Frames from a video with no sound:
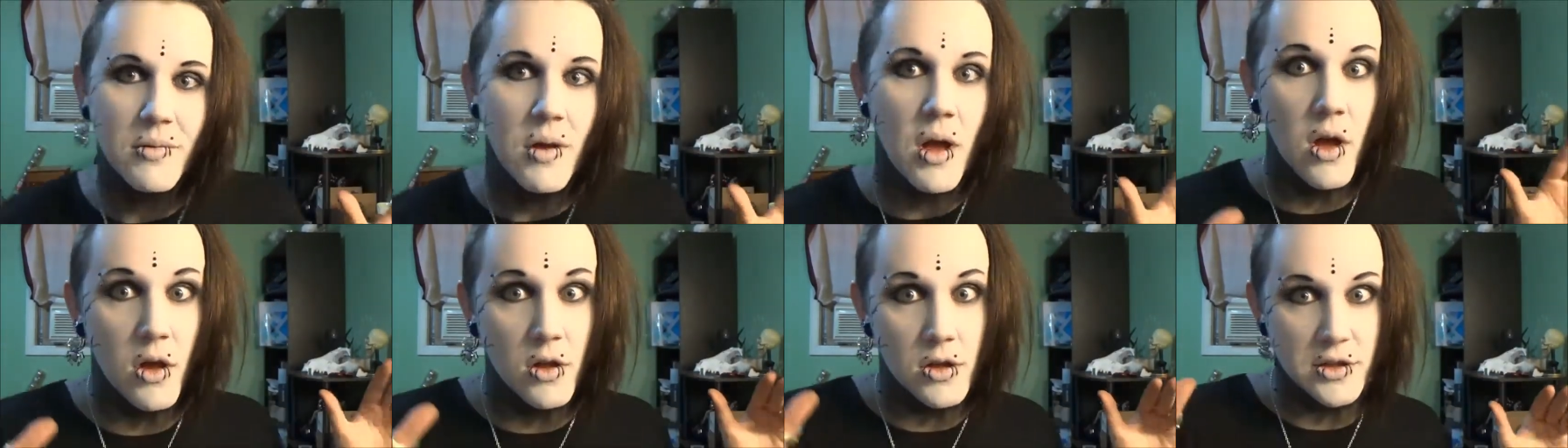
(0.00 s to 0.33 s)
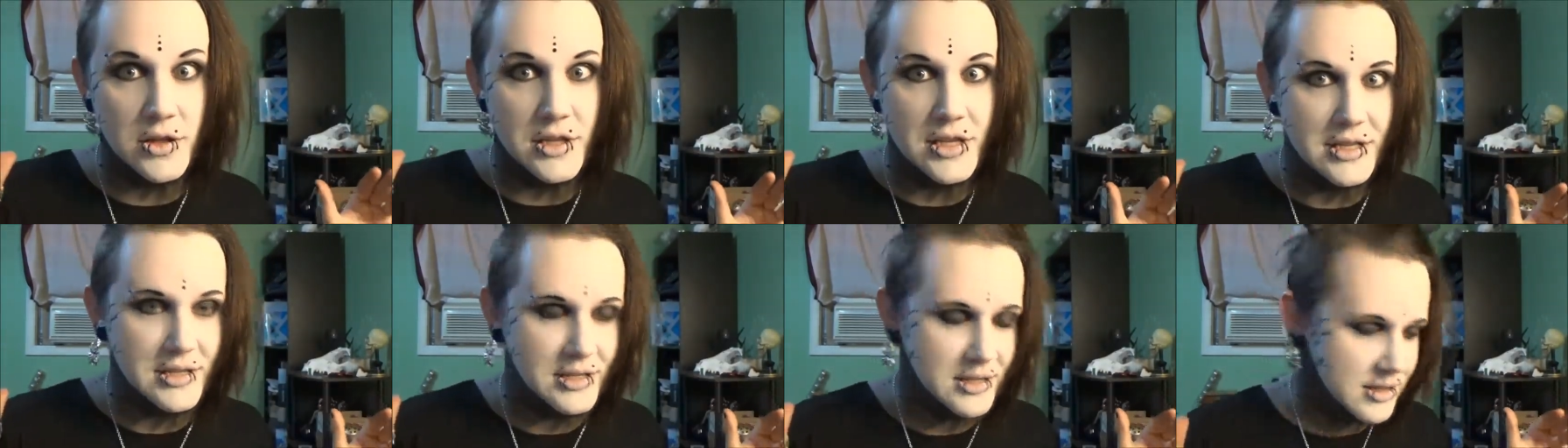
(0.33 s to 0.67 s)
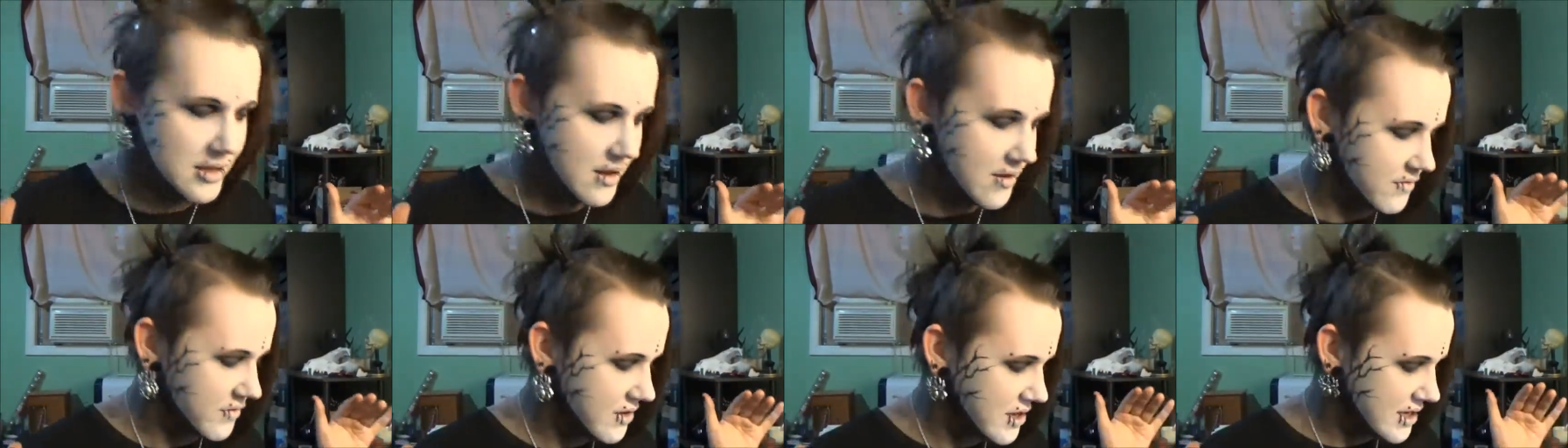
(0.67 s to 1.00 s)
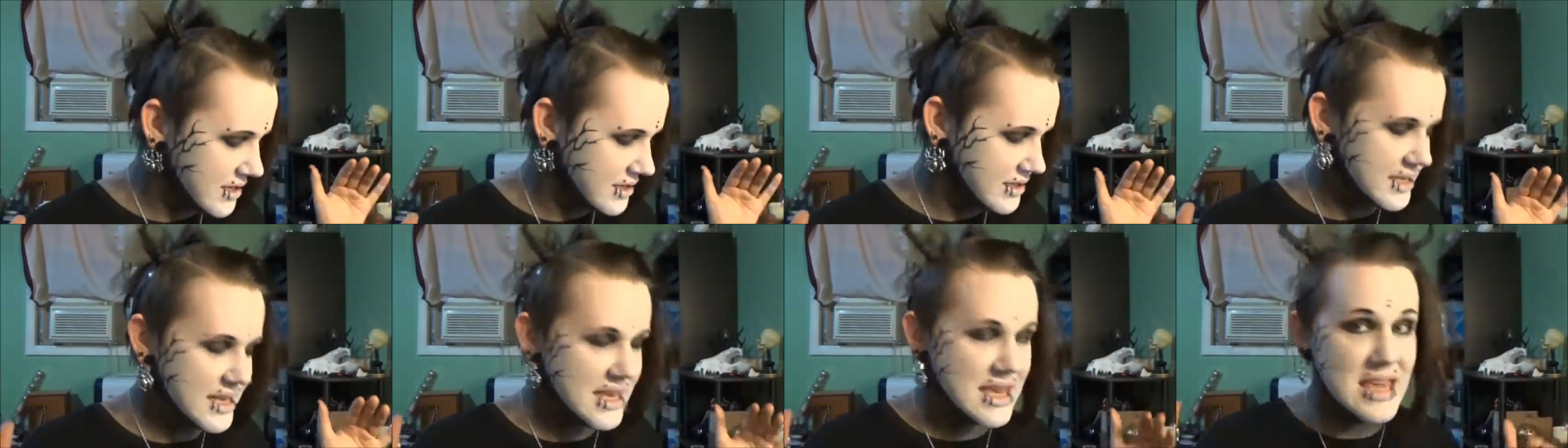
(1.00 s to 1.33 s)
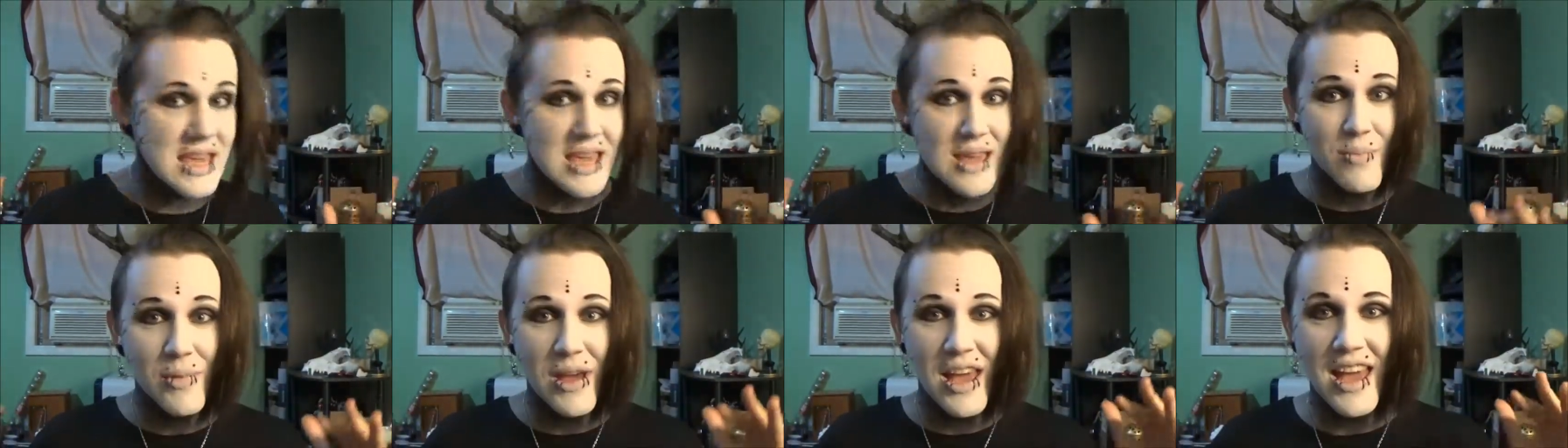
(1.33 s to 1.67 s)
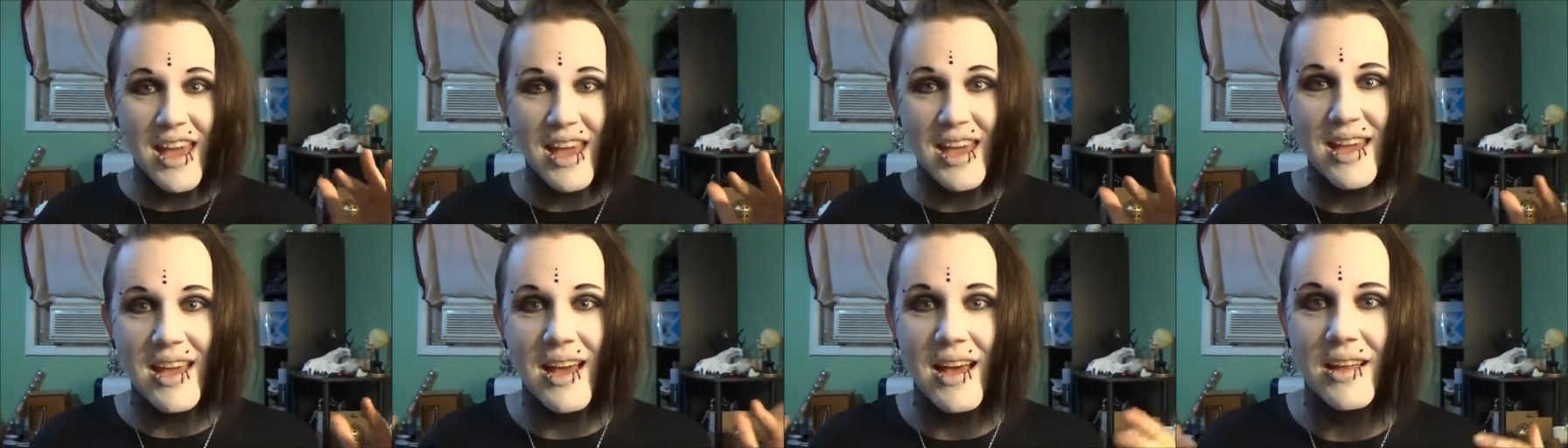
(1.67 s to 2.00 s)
all of this stuff is eBay.